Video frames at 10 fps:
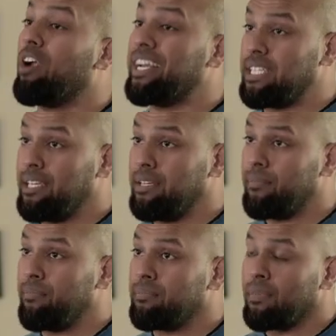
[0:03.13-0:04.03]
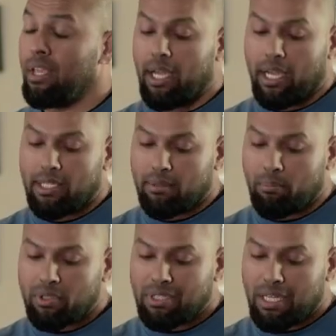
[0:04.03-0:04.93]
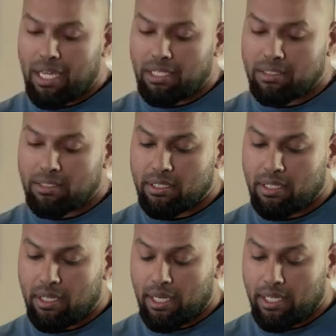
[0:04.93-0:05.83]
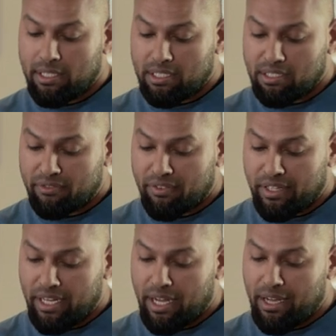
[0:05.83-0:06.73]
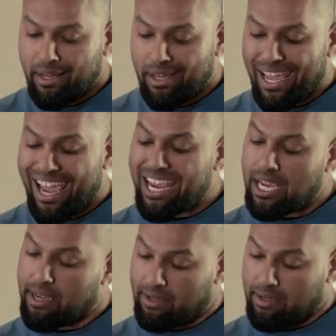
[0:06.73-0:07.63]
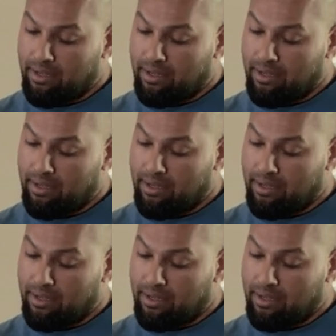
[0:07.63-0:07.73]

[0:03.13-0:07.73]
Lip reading: writing? And then the person asks, this is Fariha A.